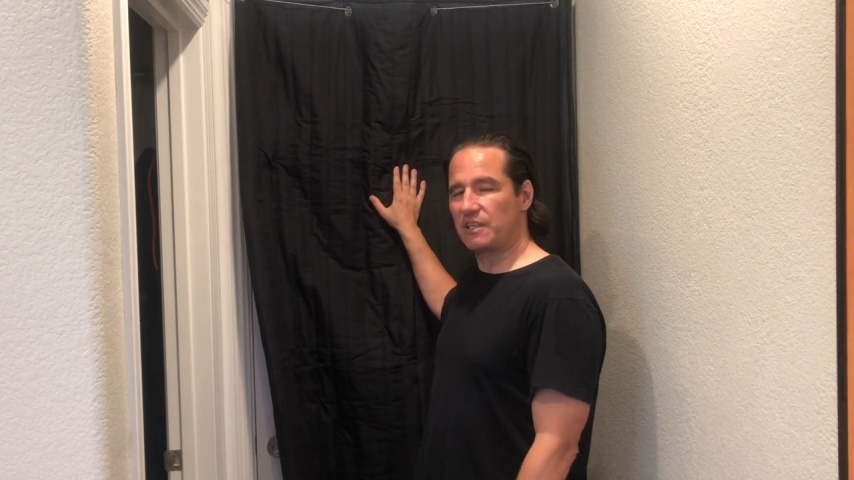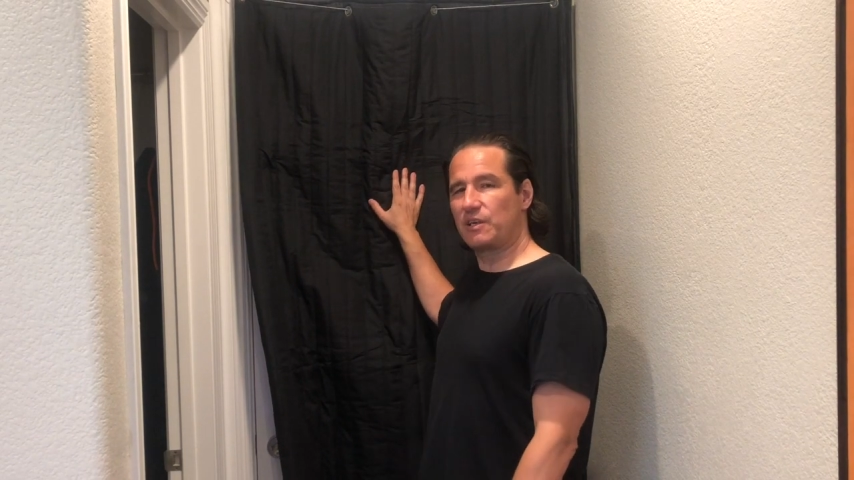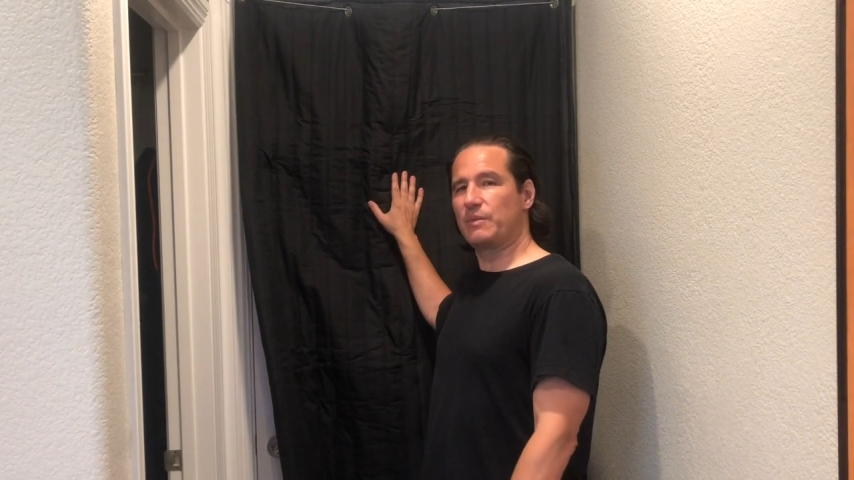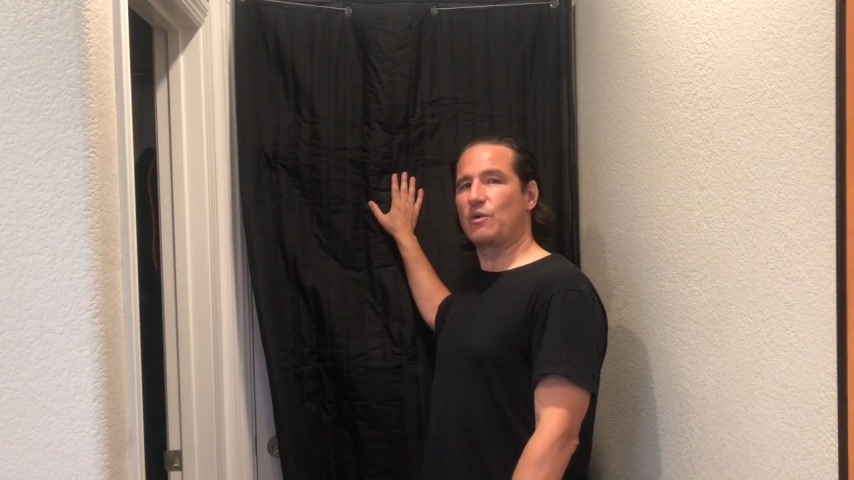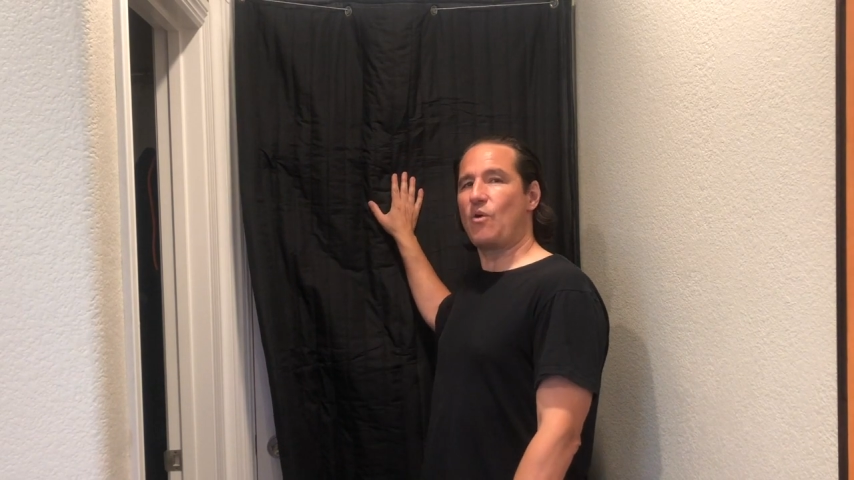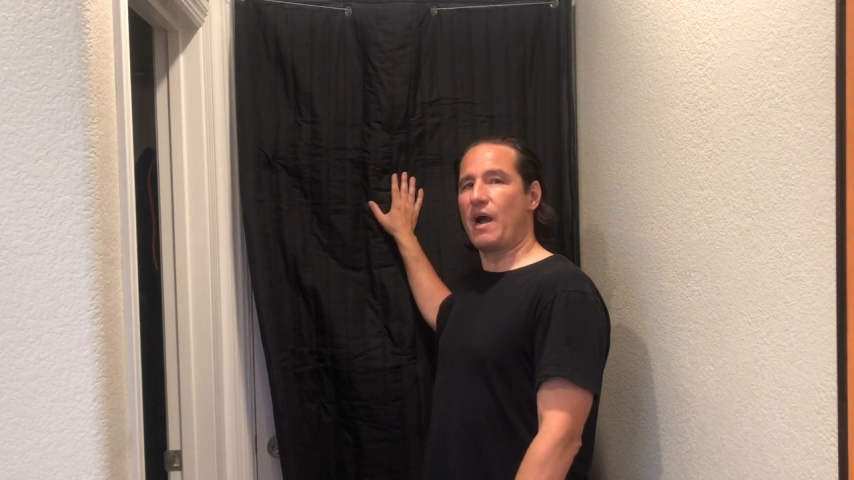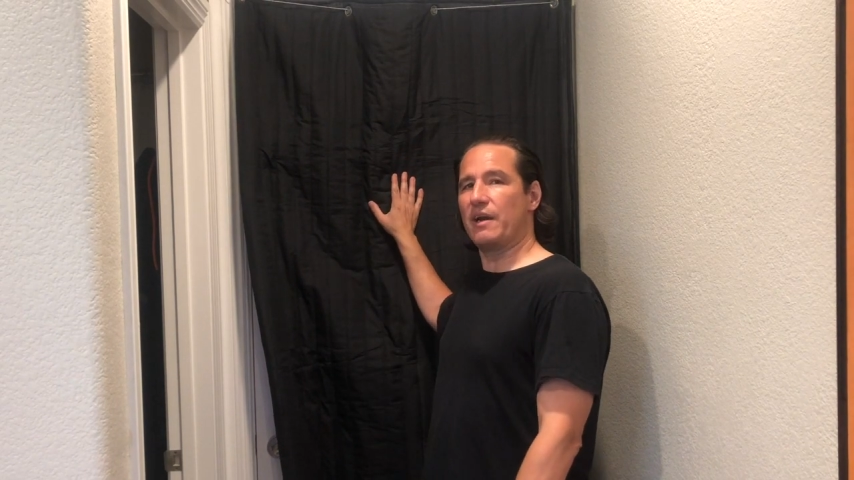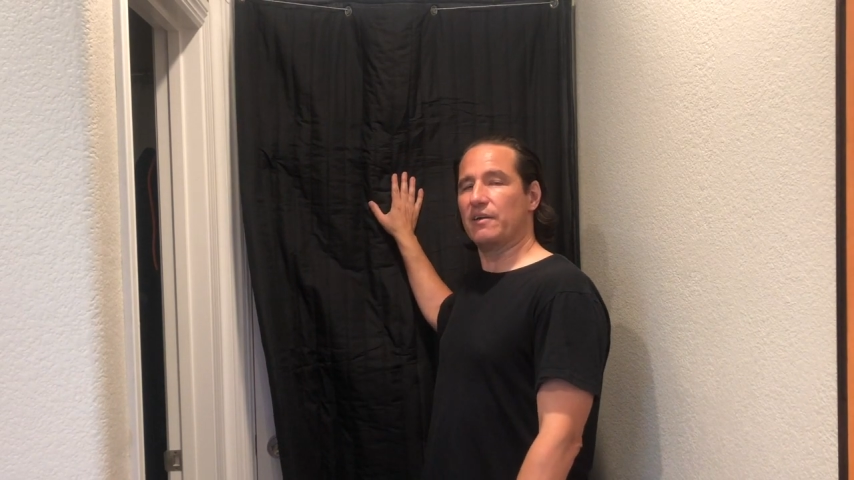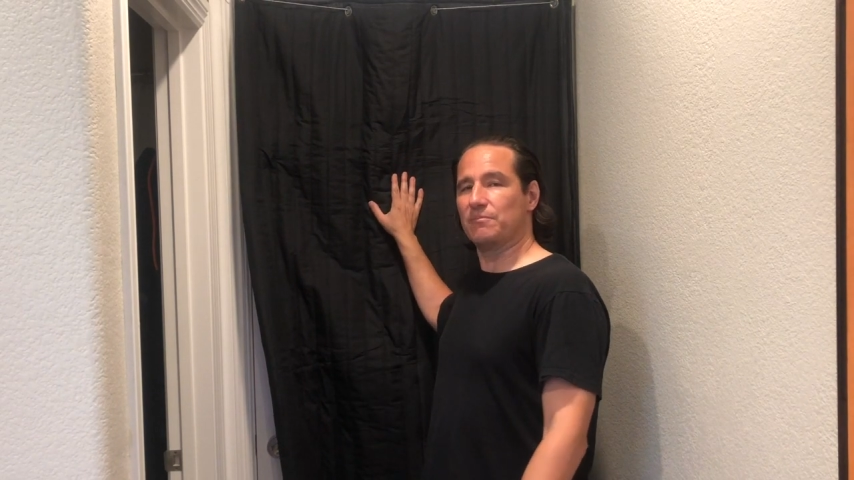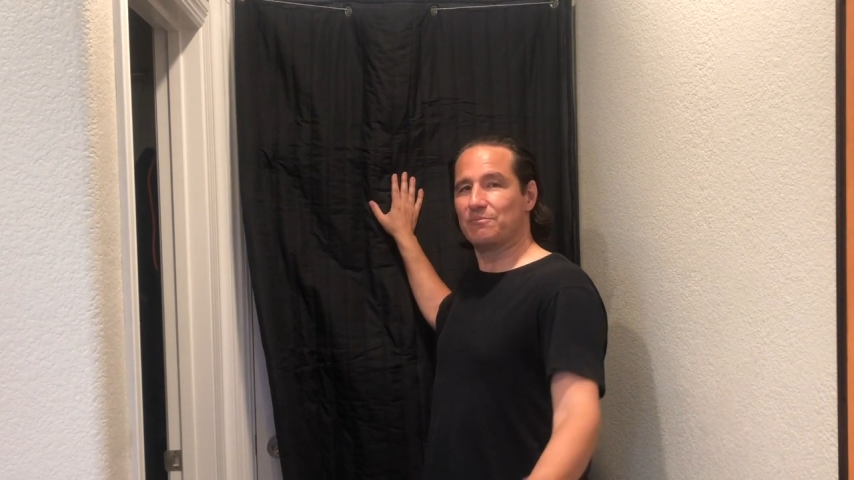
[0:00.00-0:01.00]
little bit
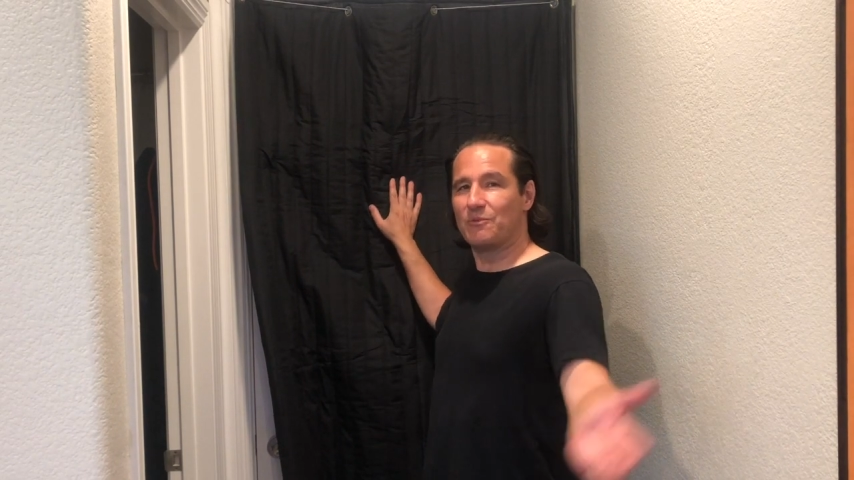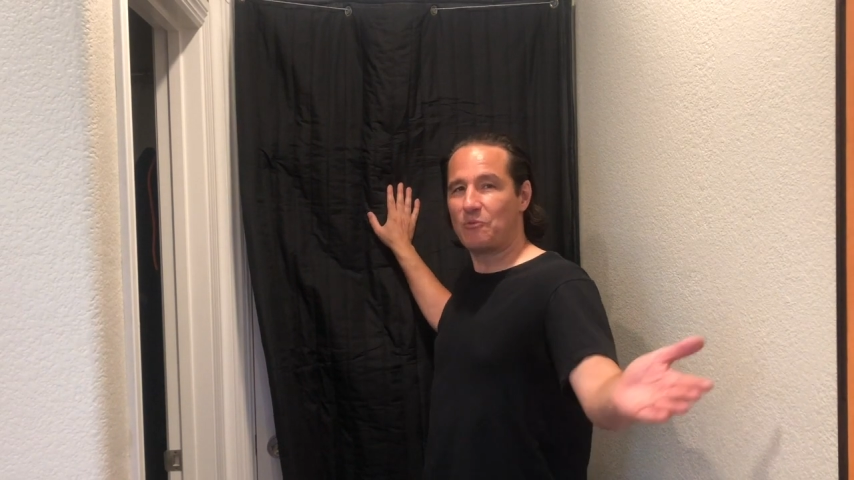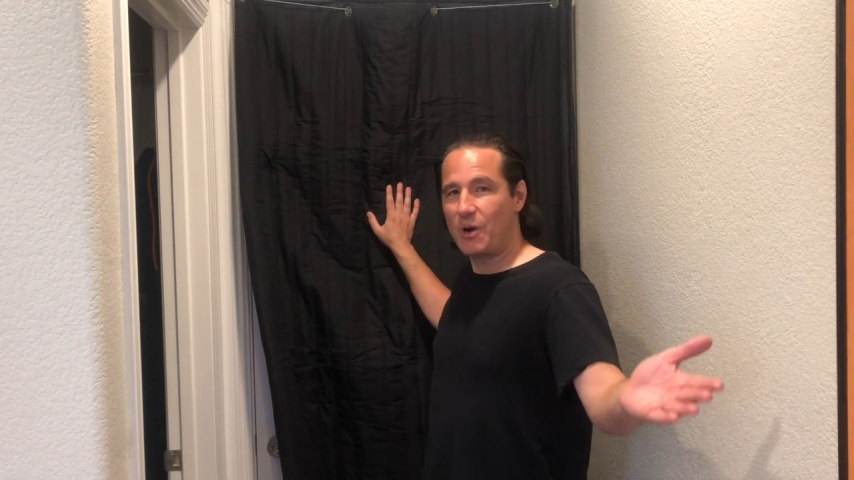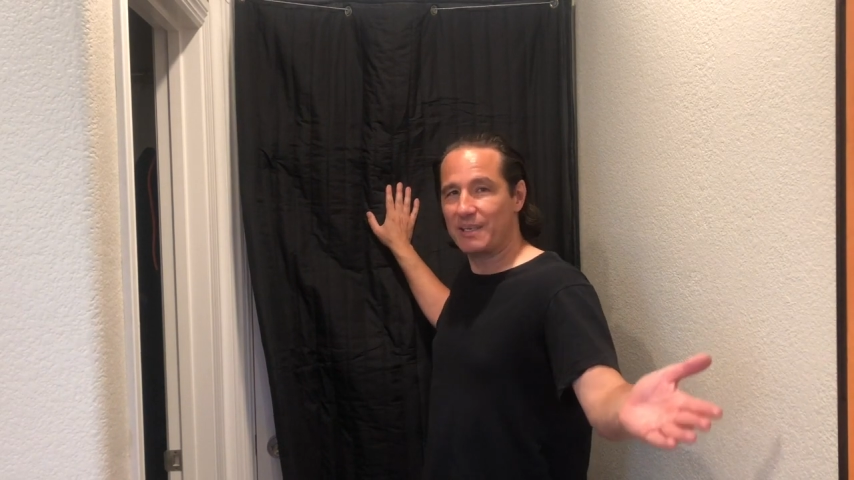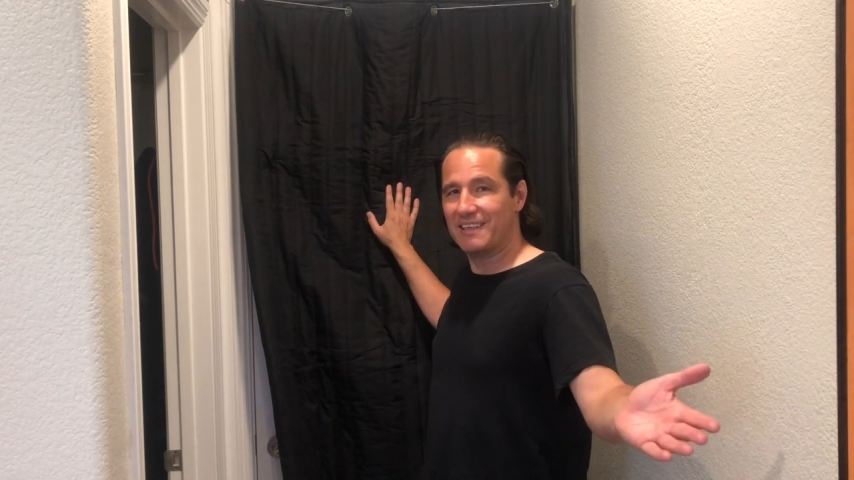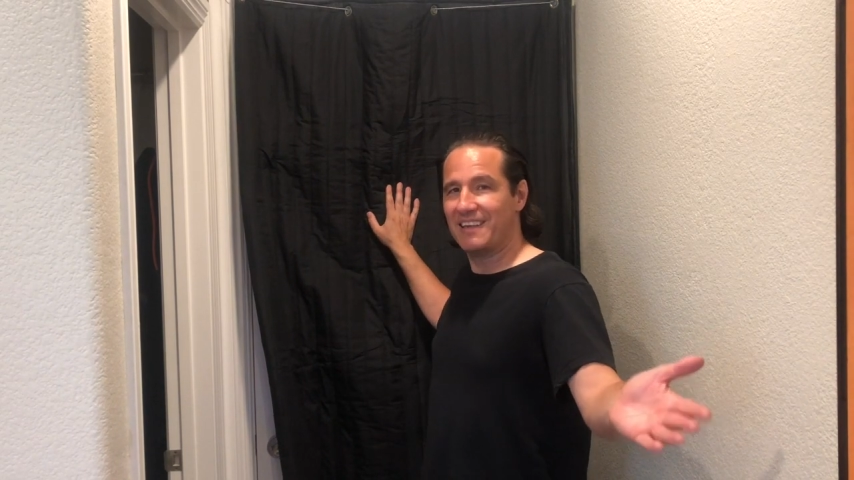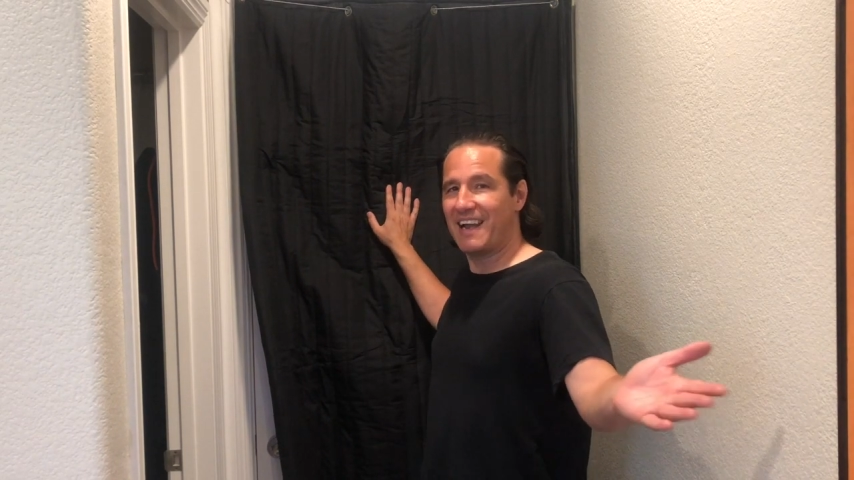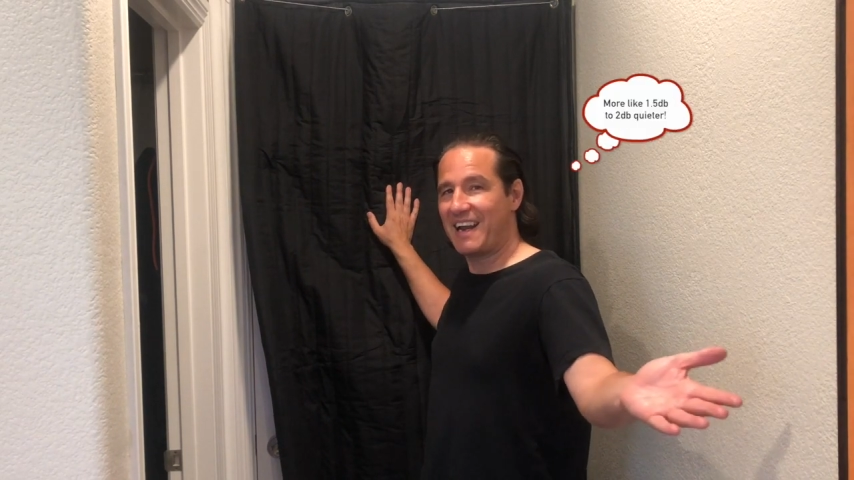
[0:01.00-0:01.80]
quieter, 1.5